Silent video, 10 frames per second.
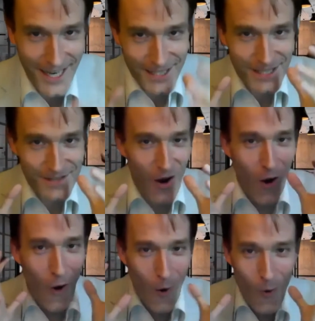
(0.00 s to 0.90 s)
It's
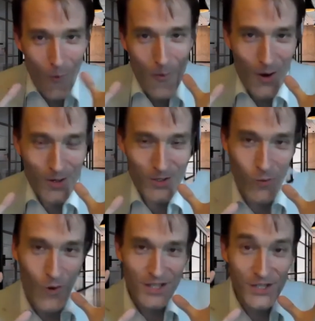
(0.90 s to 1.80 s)
almost
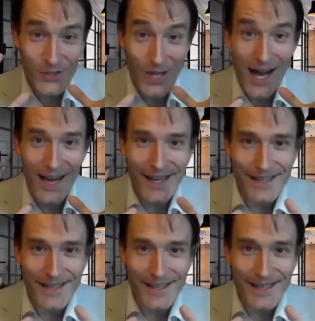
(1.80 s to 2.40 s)
1 July.